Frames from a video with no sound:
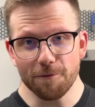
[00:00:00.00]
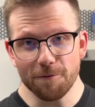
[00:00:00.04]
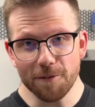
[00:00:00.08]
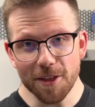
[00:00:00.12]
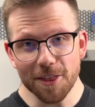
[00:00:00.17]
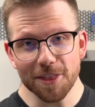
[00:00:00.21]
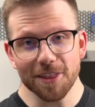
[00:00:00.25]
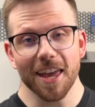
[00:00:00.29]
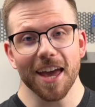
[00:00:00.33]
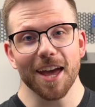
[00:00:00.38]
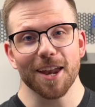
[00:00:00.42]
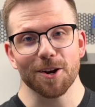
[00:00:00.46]

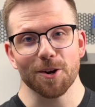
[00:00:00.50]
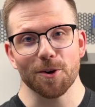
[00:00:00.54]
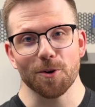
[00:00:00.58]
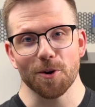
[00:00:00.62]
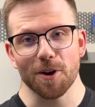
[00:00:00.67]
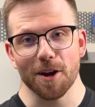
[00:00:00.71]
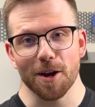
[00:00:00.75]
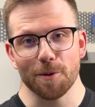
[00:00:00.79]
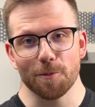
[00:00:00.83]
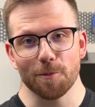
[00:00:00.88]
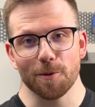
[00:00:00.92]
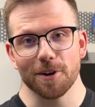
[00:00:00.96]
fifth
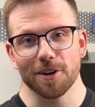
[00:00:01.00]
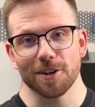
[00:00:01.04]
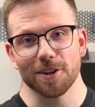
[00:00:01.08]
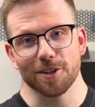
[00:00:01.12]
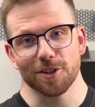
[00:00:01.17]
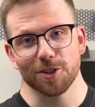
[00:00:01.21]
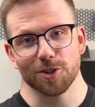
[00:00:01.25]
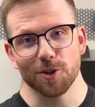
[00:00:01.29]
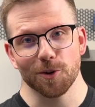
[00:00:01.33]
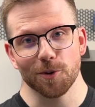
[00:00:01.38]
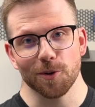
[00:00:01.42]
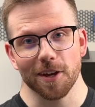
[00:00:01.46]
category I wanted
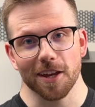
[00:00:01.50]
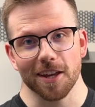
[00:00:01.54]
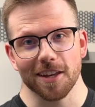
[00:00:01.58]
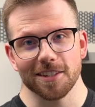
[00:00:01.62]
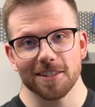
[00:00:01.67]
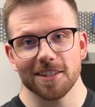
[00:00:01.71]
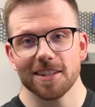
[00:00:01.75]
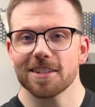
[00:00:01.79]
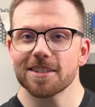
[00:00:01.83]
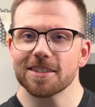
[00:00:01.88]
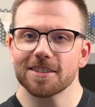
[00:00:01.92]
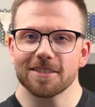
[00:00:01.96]
to
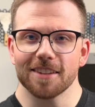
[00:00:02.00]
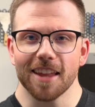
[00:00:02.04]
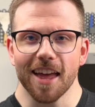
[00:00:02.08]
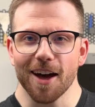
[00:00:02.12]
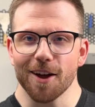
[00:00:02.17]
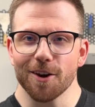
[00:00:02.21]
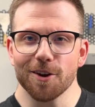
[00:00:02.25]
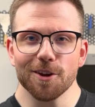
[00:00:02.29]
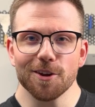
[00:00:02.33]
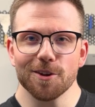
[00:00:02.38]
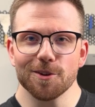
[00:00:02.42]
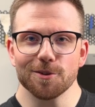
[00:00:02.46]
showcase is
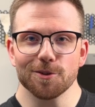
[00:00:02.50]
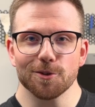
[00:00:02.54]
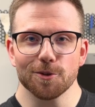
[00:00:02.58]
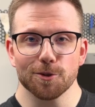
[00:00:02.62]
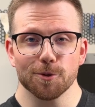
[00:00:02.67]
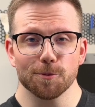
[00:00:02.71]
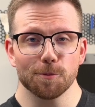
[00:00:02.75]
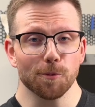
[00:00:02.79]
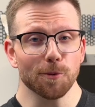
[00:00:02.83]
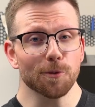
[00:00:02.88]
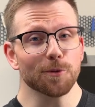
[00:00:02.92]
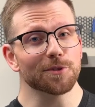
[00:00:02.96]
how to use your
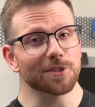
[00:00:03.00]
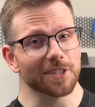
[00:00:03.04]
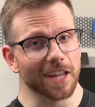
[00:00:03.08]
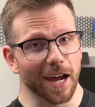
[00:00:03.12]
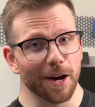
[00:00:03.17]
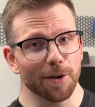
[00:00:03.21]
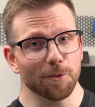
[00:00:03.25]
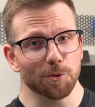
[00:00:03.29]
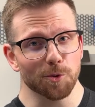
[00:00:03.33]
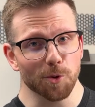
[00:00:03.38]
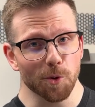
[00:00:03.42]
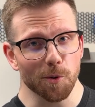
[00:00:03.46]
spools
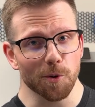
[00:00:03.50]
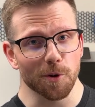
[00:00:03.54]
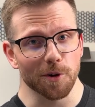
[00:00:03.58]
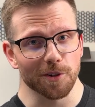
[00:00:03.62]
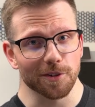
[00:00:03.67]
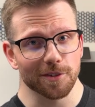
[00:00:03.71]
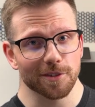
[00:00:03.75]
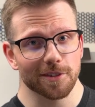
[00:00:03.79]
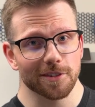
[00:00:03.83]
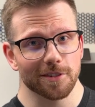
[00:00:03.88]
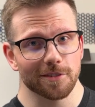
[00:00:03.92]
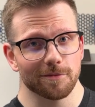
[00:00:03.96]

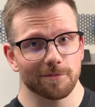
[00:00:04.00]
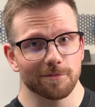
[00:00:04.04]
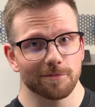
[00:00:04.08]
outdoors.